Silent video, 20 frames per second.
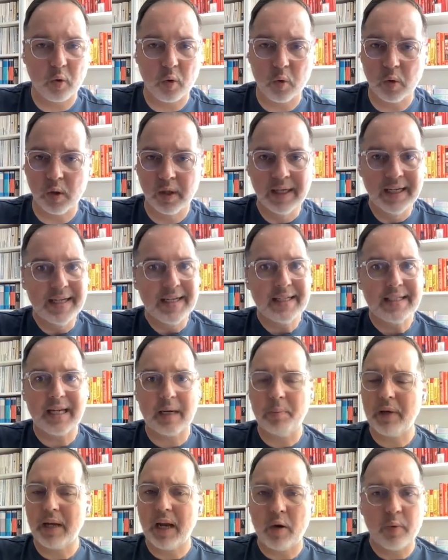or
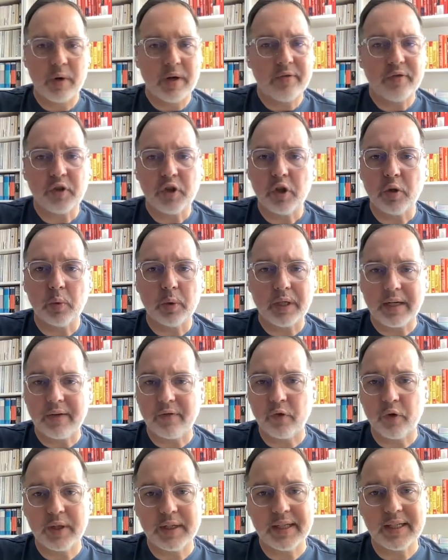double our revenue,
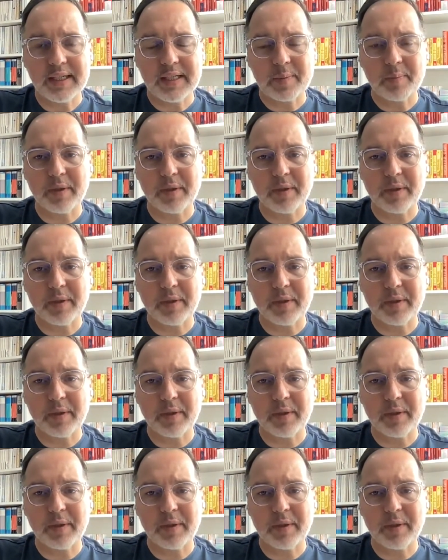whatever it is.